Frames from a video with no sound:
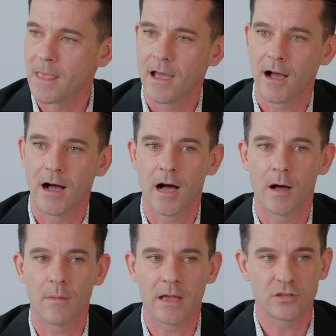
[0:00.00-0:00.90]

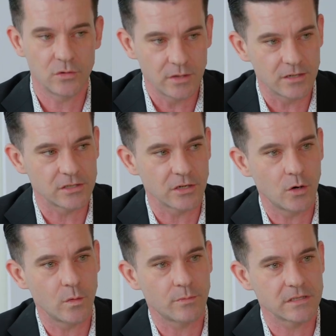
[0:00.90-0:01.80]
And 2 years ago,
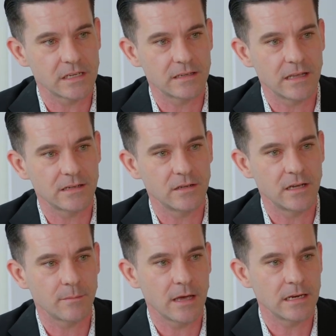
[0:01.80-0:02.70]
we presented that to a
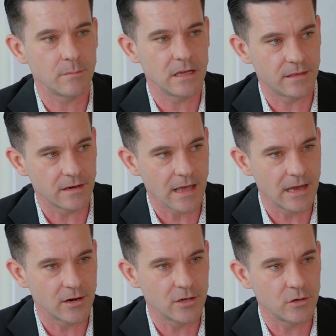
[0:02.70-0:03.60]
young man named Ethan
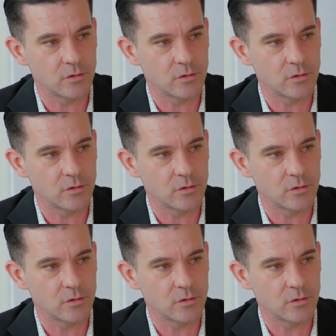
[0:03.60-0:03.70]
Haggerty,